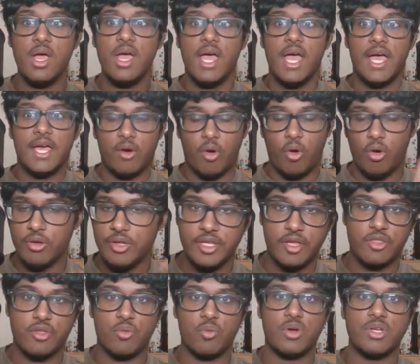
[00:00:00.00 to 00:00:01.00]
and all the
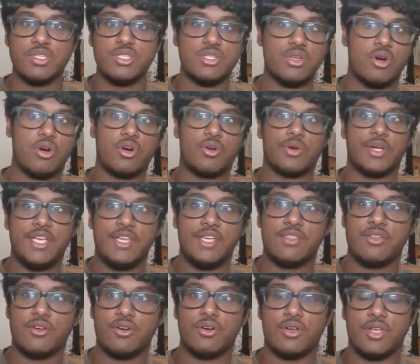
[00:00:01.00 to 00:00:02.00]
other ones are
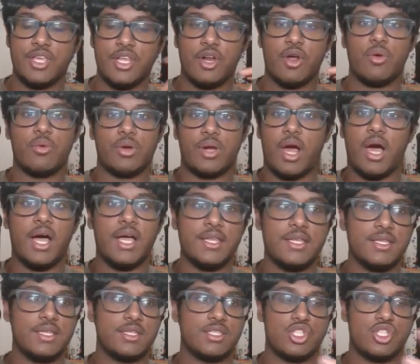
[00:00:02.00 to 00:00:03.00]
either, not
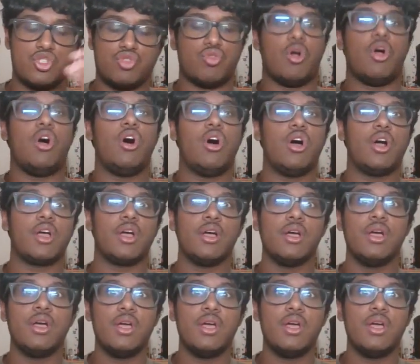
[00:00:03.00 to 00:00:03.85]
strong